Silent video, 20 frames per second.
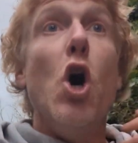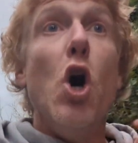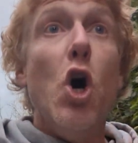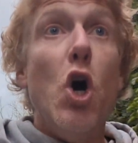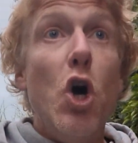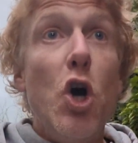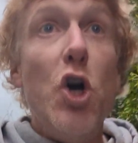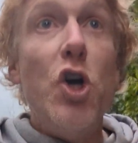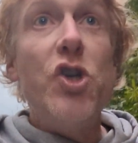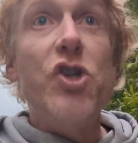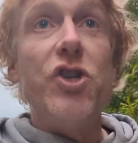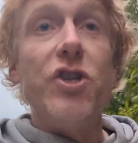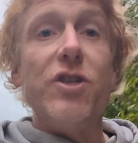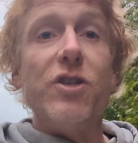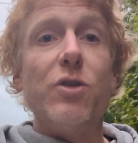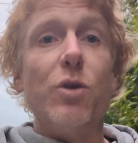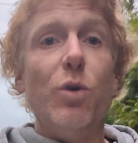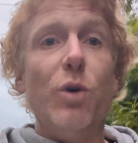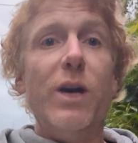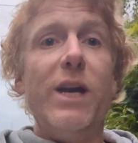
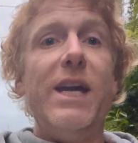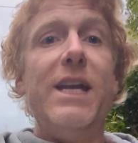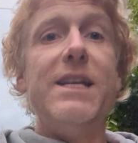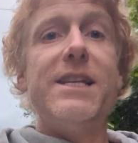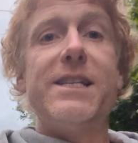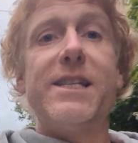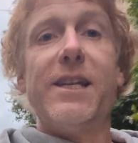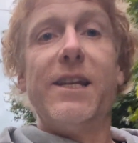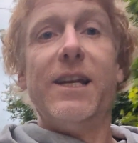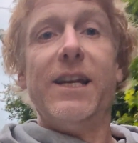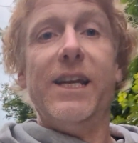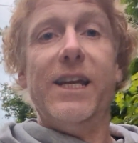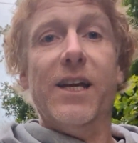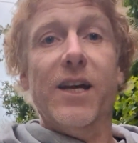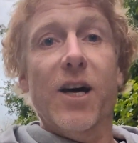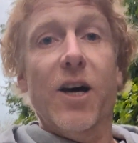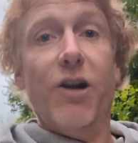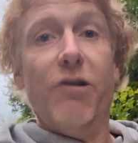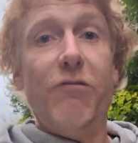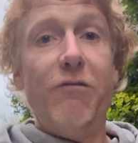urgent or instantly
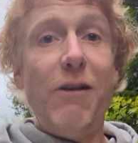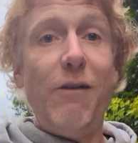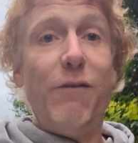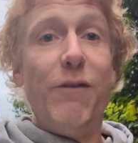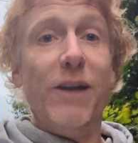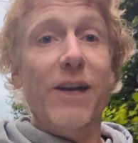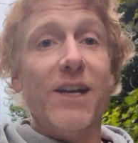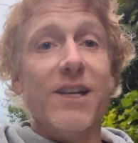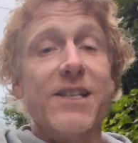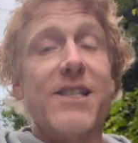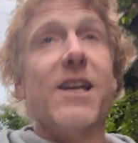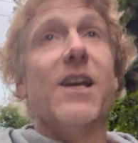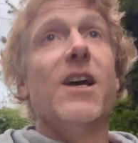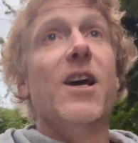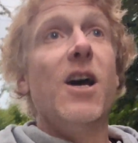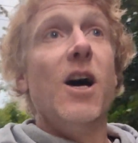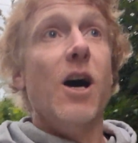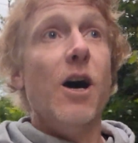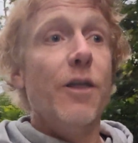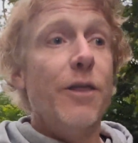horrific as
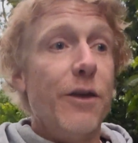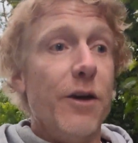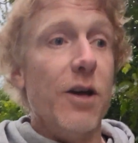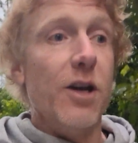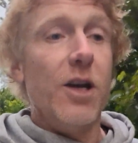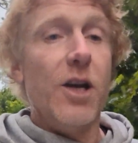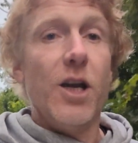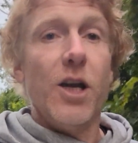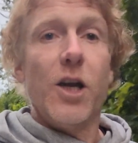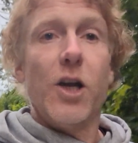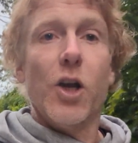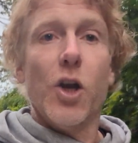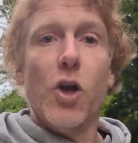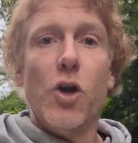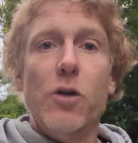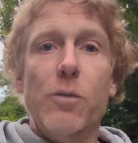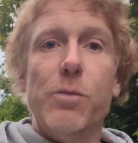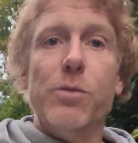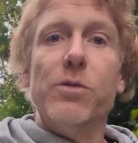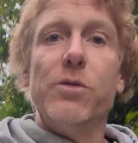other
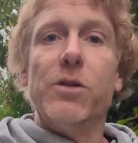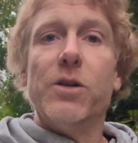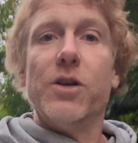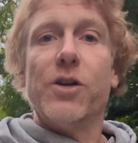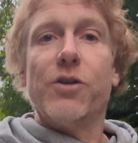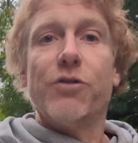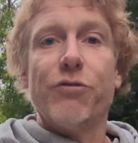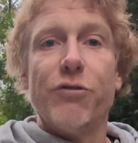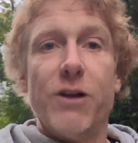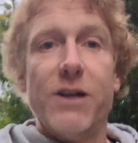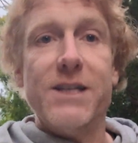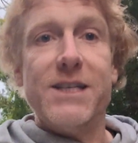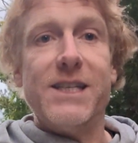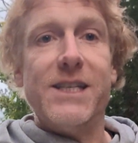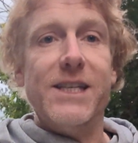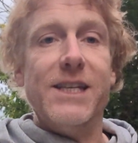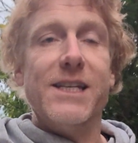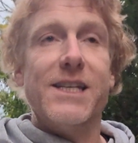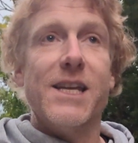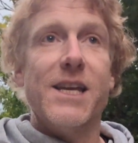global
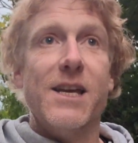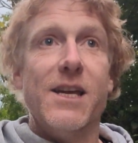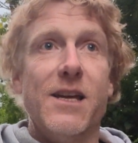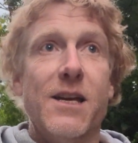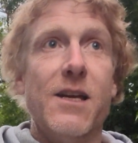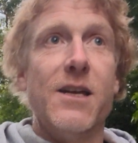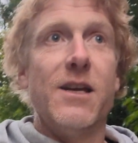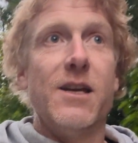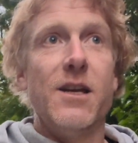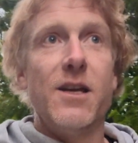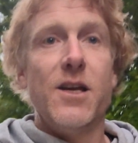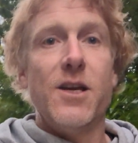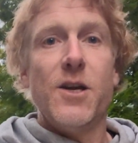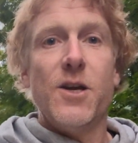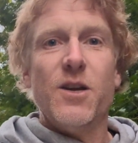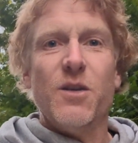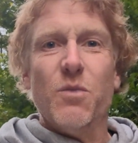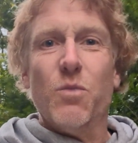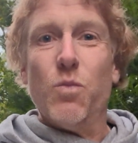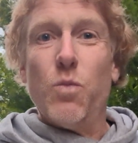crises.
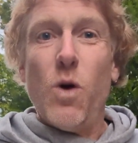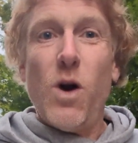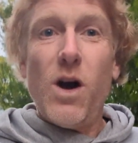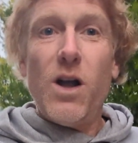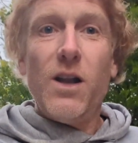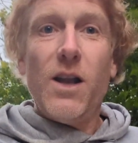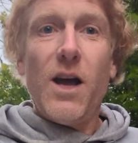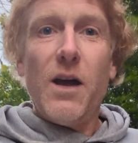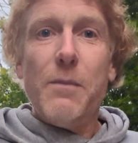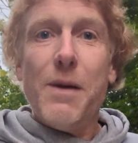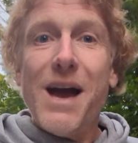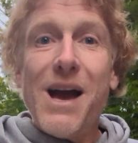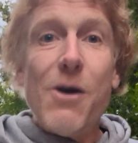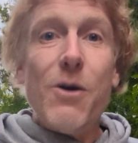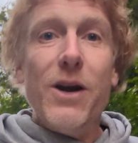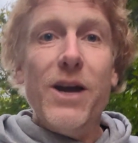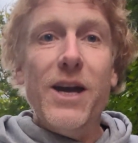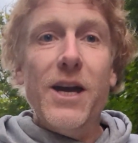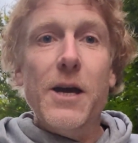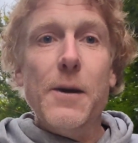While I'm
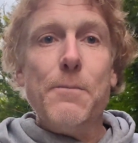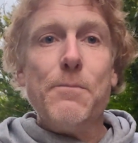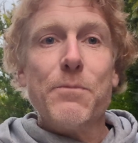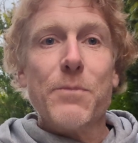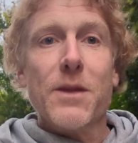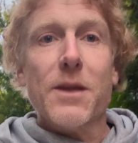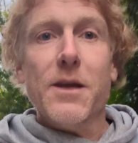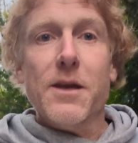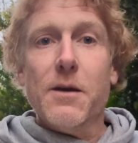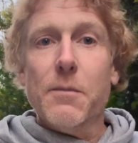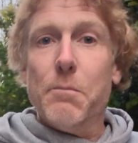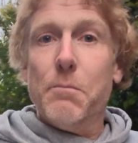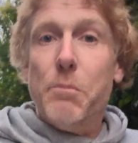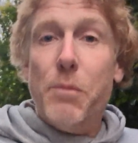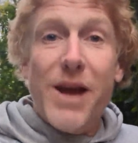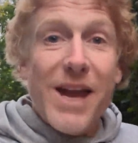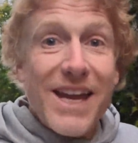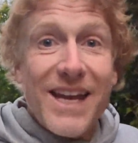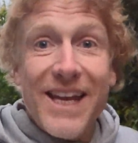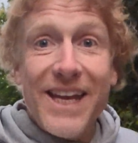out here
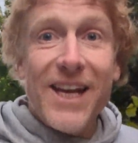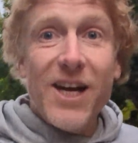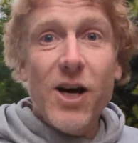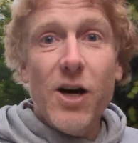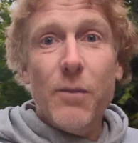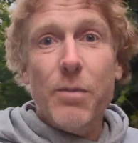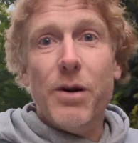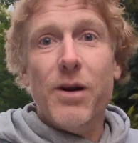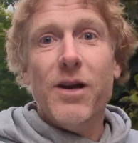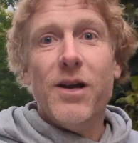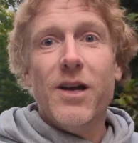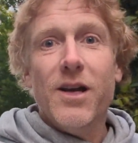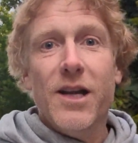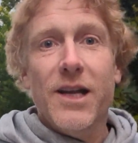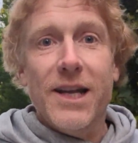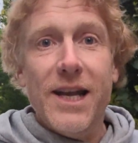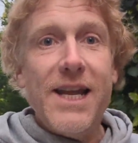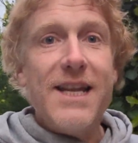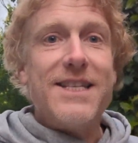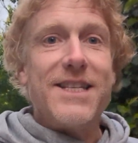picking up
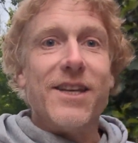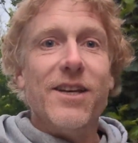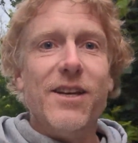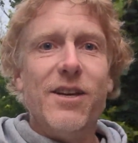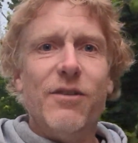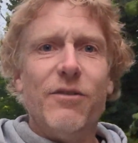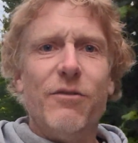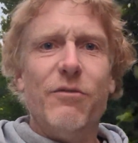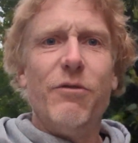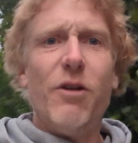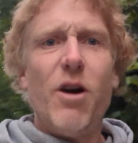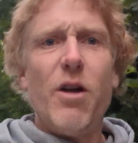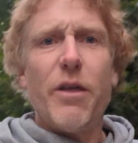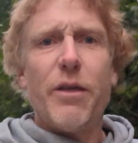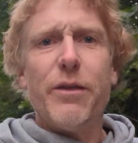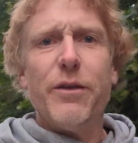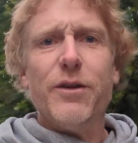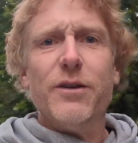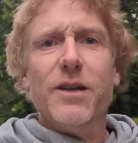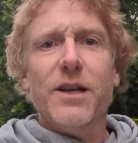litter
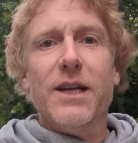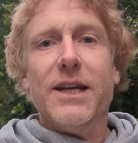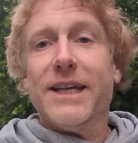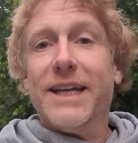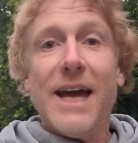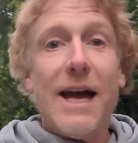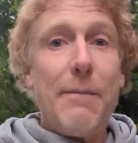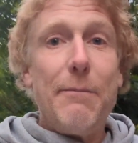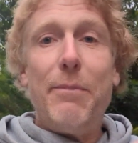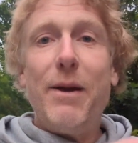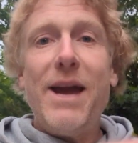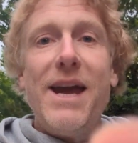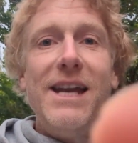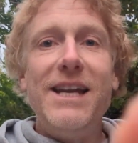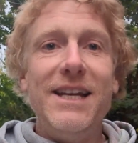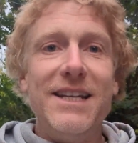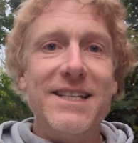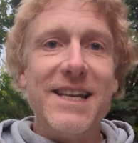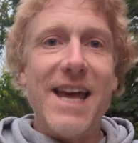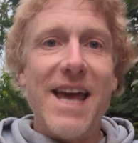rather than
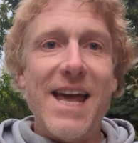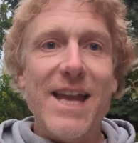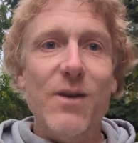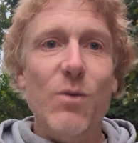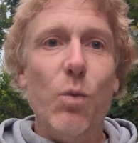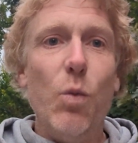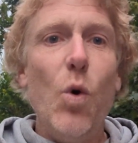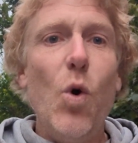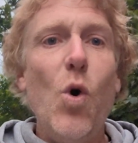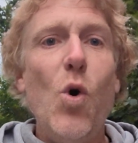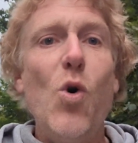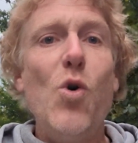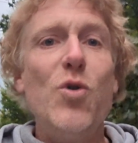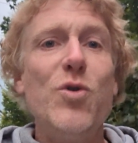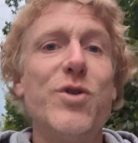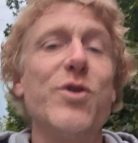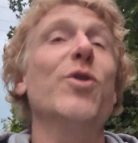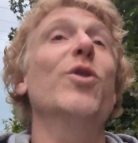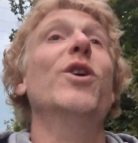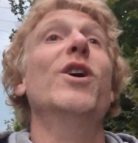campaigning to end
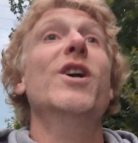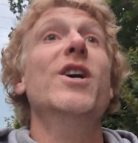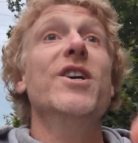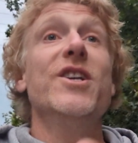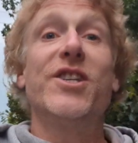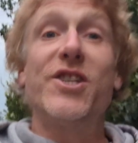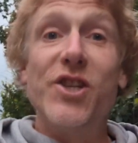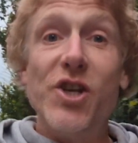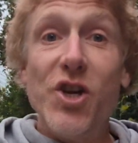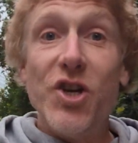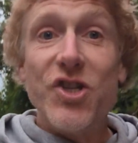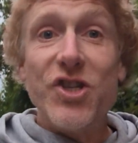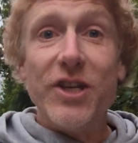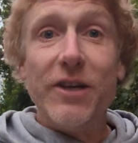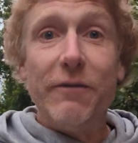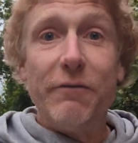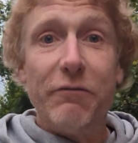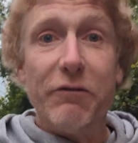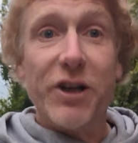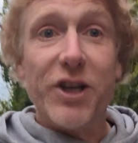wars or
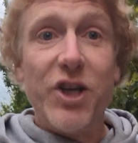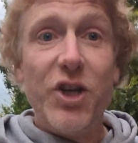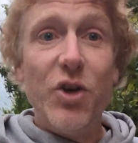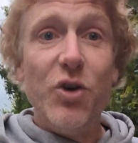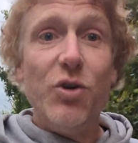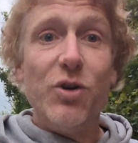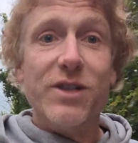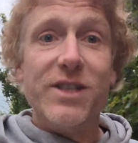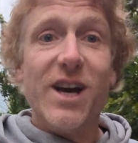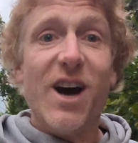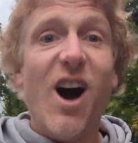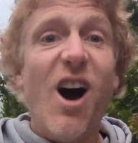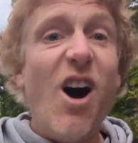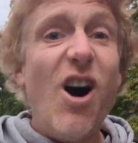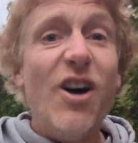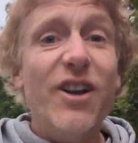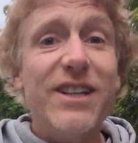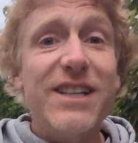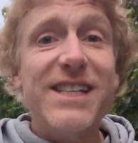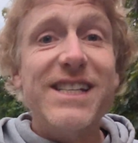searching for a cure to
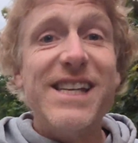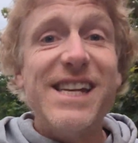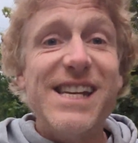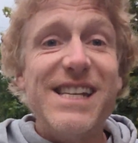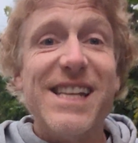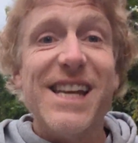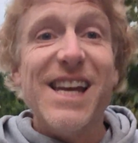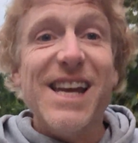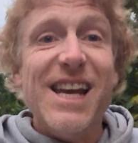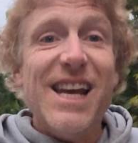heart disease,